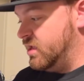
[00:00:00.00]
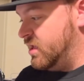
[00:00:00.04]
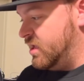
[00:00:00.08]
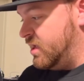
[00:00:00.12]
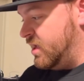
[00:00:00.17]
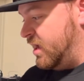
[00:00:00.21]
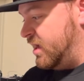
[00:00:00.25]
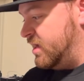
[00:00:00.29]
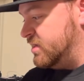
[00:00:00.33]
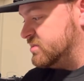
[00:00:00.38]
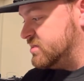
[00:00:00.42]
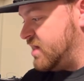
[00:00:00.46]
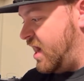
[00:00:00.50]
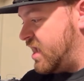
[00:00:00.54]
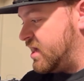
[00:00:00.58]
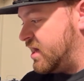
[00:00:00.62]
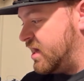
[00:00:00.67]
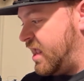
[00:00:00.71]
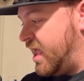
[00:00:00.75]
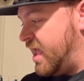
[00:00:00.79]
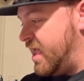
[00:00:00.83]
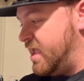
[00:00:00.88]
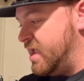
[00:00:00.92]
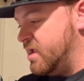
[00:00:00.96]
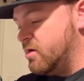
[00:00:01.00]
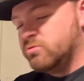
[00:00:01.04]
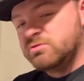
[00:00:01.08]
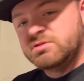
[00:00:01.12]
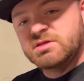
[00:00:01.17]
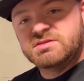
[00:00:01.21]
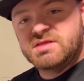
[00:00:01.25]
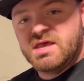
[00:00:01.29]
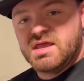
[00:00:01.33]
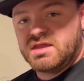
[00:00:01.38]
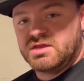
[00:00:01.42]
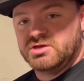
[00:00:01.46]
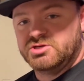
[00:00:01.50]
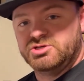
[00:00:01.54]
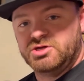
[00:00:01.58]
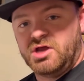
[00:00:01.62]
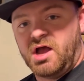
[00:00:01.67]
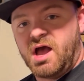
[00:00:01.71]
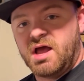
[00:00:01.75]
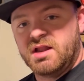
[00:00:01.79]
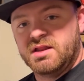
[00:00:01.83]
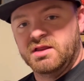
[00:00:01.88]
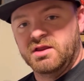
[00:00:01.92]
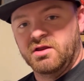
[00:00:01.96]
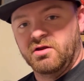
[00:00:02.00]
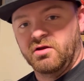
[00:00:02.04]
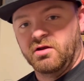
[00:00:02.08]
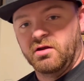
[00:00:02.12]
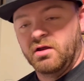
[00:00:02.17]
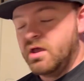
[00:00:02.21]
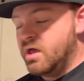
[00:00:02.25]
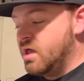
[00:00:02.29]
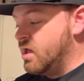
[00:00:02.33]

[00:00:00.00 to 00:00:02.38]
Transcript: He's got an angle to take a shot here,